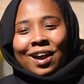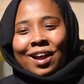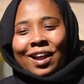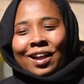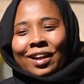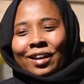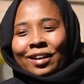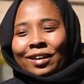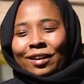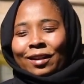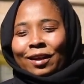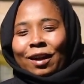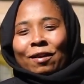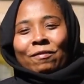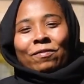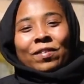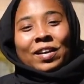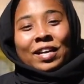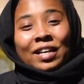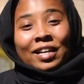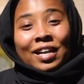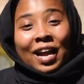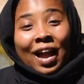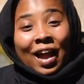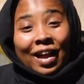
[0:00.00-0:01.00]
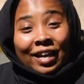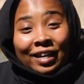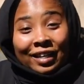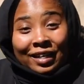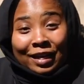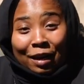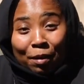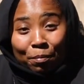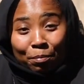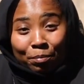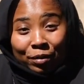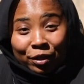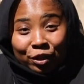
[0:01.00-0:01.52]
and very
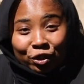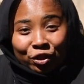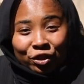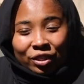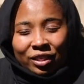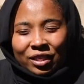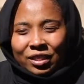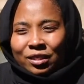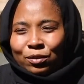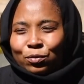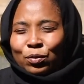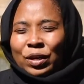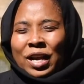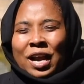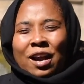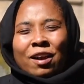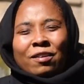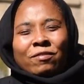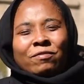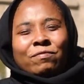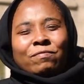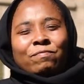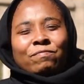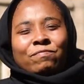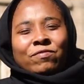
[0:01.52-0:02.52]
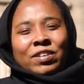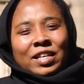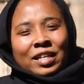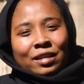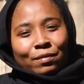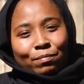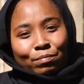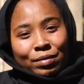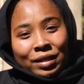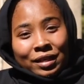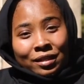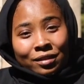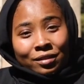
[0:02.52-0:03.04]
highly ambitious. We have
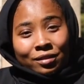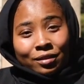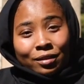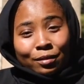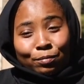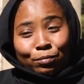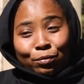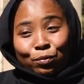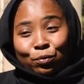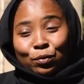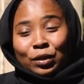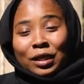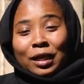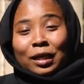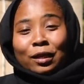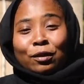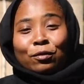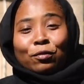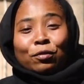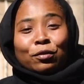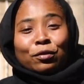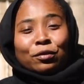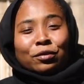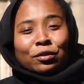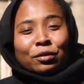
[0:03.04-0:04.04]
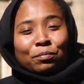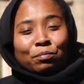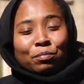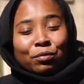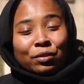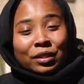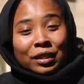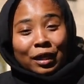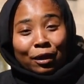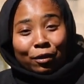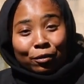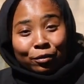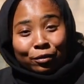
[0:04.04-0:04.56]
very big dreams. We can
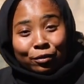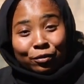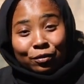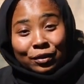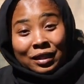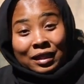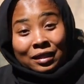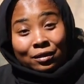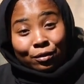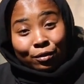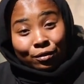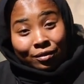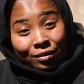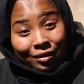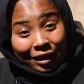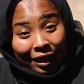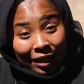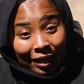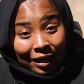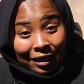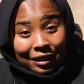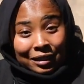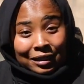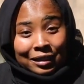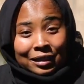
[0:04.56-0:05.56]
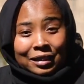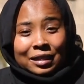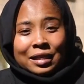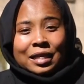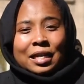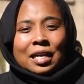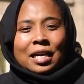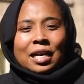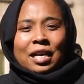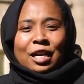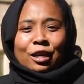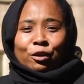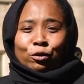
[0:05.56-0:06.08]
contribute a lot to the society
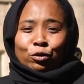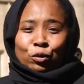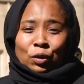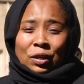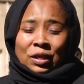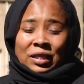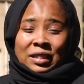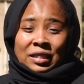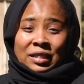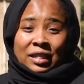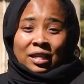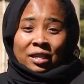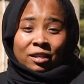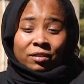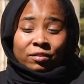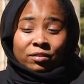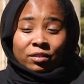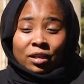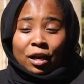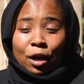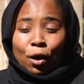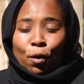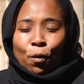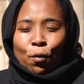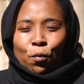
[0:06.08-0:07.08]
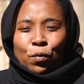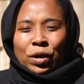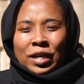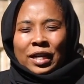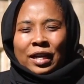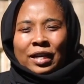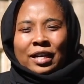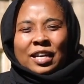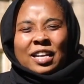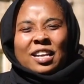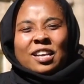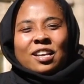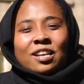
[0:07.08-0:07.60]
and to ourselves. We
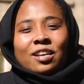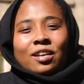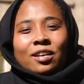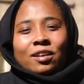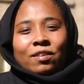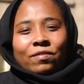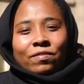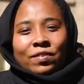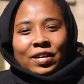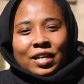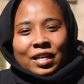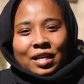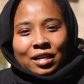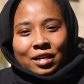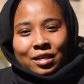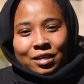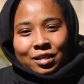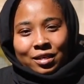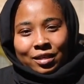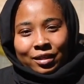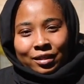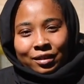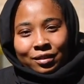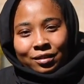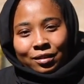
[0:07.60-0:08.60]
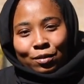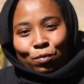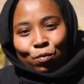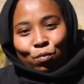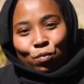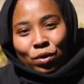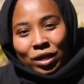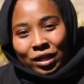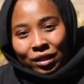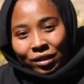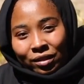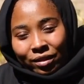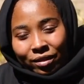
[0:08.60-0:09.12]
can even increase the
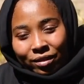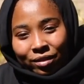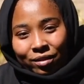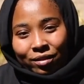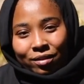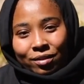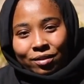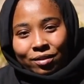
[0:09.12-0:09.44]
wealth